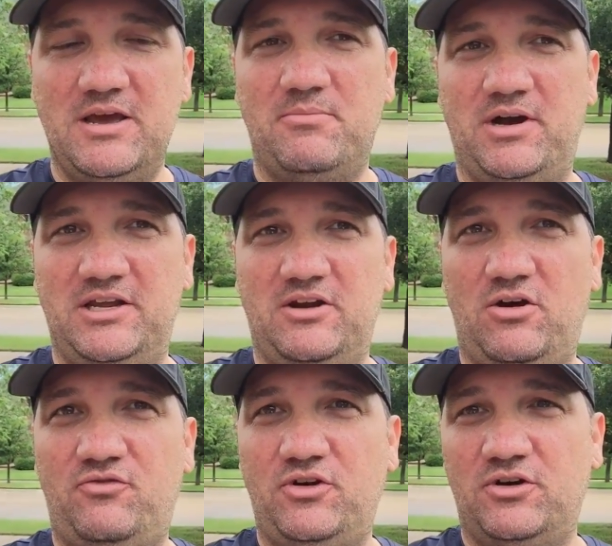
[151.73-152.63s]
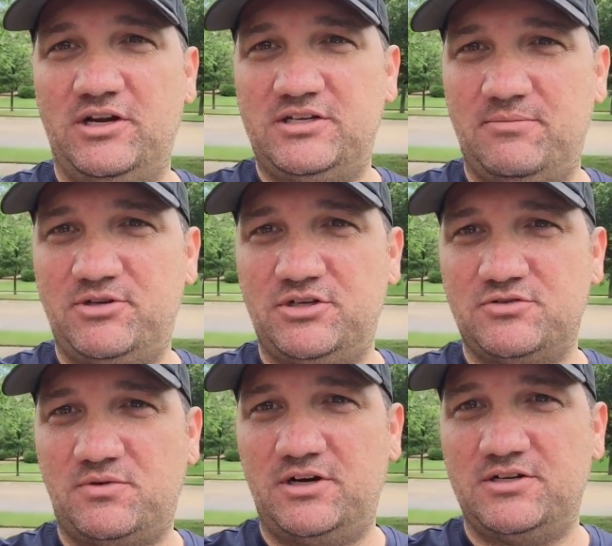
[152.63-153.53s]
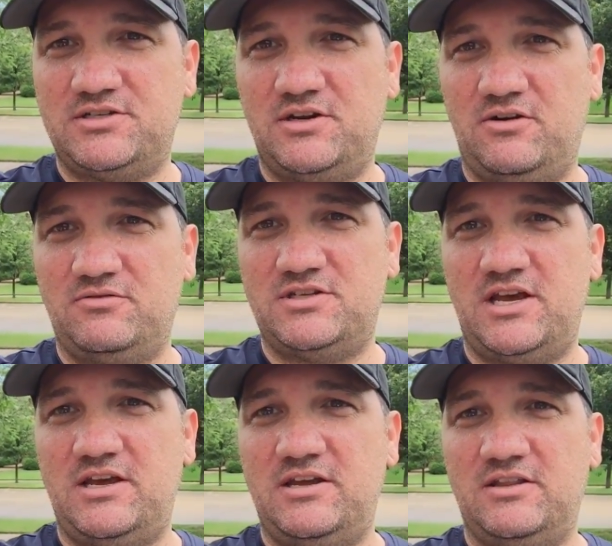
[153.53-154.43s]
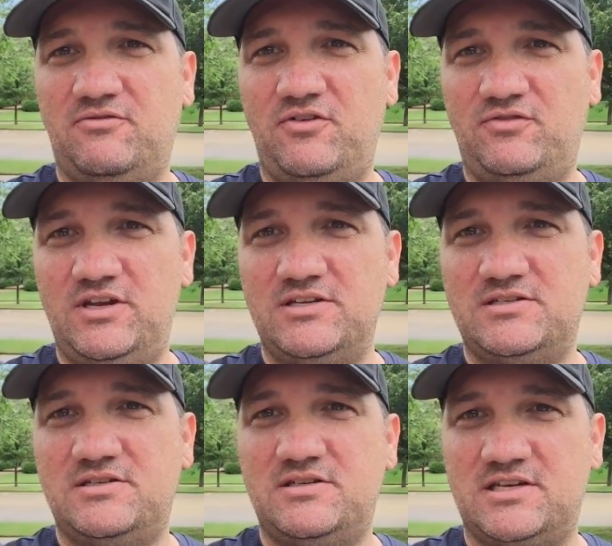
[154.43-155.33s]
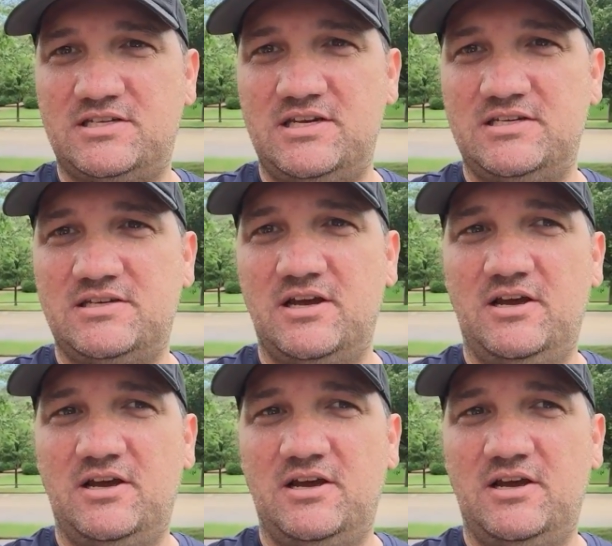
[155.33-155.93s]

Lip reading: But, if you're in temperatures where it's, say in the 50s, 60s,